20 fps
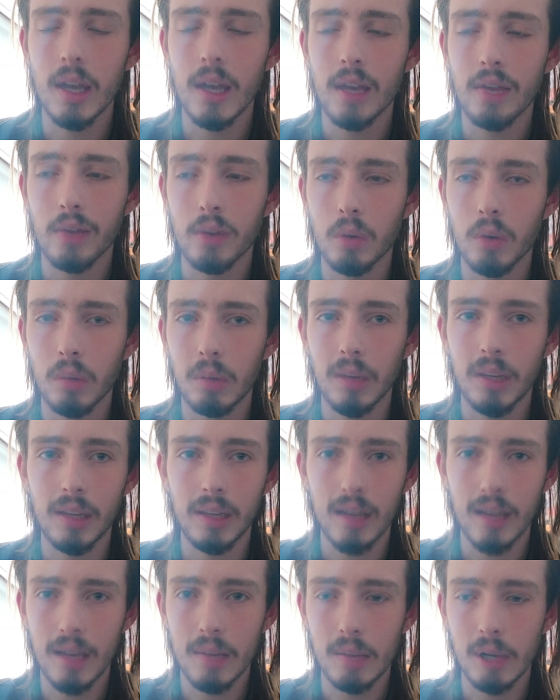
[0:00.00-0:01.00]
If you want to play
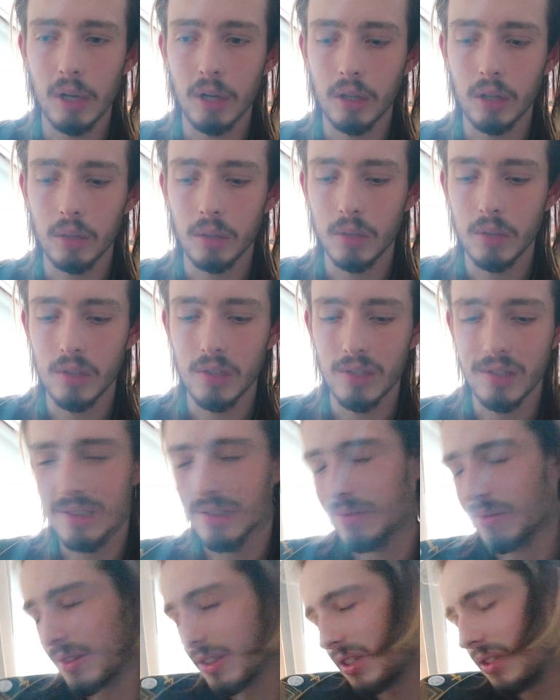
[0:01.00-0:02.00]
in A minor, which is